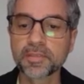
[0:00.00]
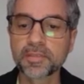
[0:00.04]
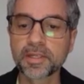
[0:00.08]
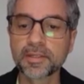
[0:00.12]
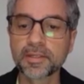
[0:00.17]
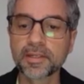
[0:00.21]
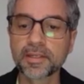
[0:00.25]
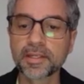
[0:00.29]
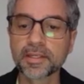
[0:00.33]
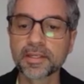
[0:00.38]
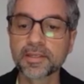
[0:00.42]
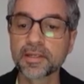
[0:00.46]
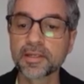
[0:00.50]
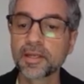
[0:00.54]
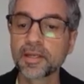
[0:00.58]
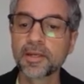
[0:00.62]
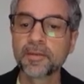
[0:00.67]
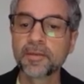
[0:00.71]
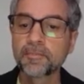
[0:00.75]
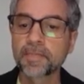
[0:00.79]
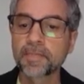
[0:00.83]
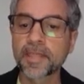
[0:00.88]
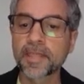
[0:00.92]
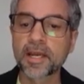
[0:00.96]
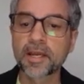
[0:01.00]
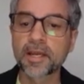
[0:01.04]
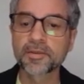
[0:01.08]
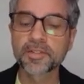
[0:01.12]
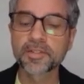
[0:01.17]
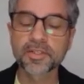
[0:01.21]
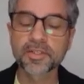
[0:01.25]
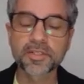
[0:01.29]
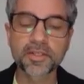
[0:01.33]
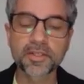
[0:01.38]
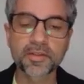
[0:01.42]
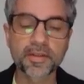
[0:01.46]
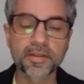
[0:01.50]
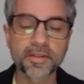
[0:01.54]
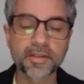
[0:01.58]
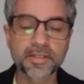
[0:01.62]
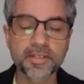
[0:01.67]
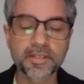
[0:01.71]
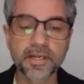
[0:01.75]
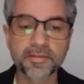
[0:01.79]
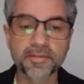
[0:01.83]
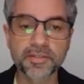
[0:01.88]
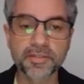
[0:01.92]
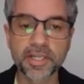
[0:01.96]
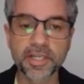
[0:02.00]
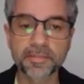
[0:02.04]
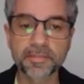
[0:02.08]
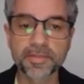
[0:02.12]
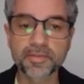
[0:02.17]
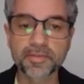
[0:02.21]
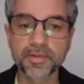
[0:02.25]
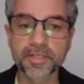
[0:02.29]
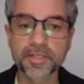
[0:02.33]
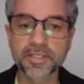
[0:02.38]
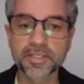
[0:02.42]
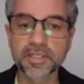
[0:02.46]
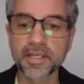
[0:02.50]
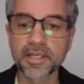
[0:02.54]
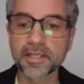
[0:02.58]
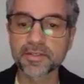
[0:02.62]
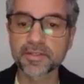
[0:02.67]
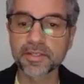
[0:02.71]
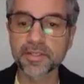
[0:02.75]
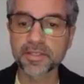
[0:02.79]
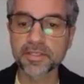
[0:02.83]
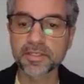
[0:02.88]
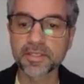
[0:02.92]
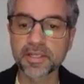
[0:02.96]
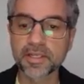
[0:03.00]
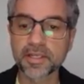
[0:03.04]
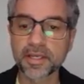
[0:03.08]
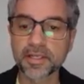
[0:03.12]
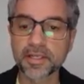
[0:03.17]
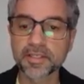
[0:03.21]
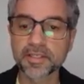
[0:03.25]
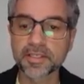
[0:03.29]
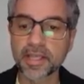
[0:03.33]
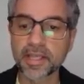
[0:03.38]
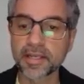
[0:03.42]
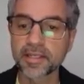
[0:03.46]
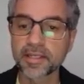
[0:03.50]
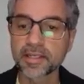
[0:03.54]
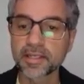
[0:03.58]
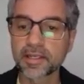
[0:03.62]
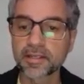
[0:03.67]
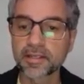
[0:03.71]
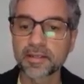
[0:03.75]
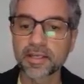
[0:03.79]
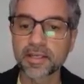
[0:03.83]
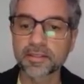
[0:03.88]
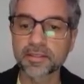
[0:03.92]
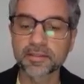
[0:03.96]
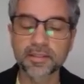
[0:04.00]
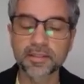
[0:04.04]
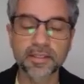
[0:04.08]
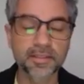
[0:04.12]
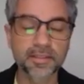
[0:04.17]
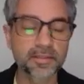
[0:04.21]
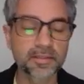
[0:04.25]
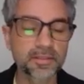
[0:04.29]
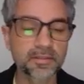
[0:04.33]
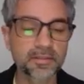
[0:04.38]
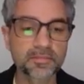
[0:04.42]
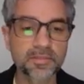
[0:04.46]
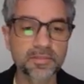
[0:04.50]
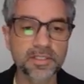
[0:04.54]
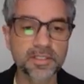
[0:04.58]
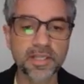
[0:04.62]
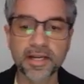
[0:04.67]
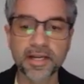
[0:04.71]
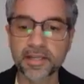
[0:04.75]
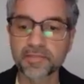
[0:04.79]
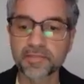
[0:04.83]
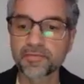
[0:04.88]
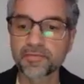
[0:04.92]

building, just on the other side of Sheep Street, still exists today, standing in that slightly